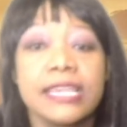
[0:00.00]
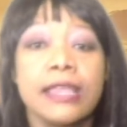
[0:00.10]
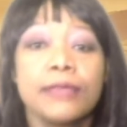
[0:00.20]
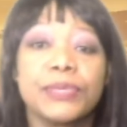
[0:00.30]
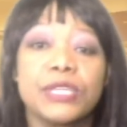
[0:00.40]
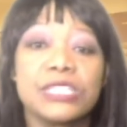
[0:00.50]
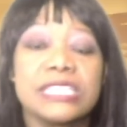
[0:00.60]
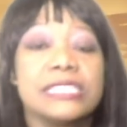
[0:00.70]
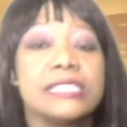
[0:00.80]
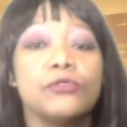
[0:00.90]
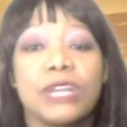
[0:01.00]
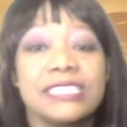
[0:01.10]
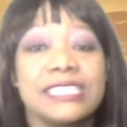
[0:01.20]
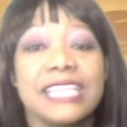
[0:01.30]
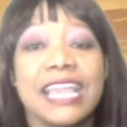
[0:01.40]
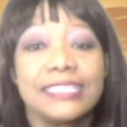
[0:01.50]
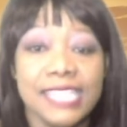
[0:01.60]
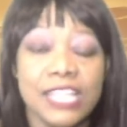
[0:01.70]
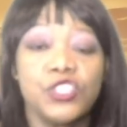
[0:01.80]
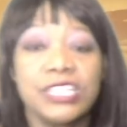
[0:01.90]
because he didn't want the
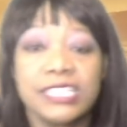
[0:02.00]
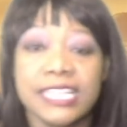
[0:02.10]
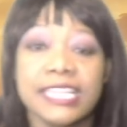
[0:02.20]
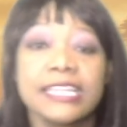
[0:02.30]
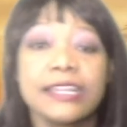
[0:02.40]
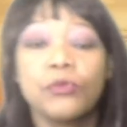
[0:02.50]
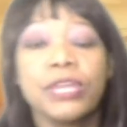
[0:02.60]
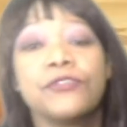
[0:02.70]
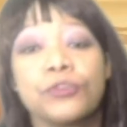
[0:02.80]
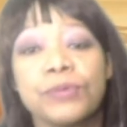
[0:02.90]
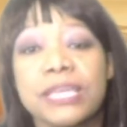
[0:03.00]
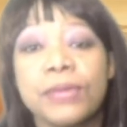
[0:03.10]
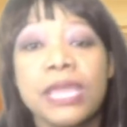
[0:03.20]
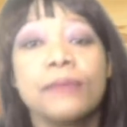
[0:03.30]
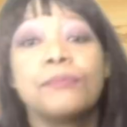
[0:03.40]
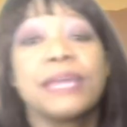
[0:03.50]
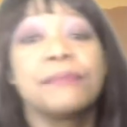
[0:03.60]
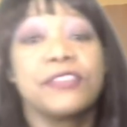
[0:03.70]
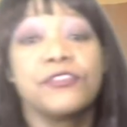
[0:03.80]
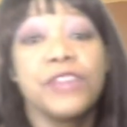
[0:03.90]
attention taken away from him by
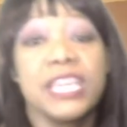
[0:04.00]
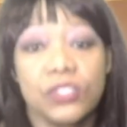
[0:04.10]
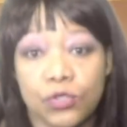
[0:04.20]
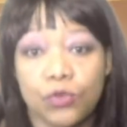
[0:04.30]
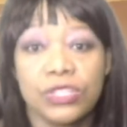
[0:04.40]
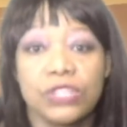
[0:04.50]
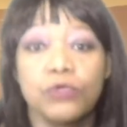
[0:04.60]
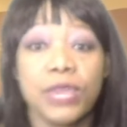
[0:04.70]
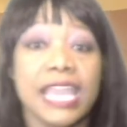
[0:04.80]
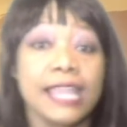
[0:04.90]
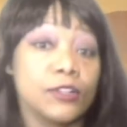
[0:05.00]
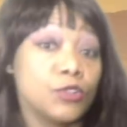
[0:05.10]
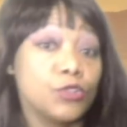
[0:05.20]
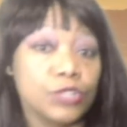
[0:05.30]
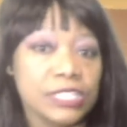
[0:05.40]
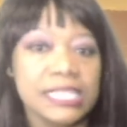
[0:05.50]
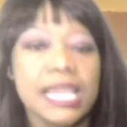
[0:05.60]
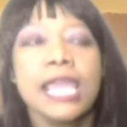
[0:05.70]
my face or the way I looked.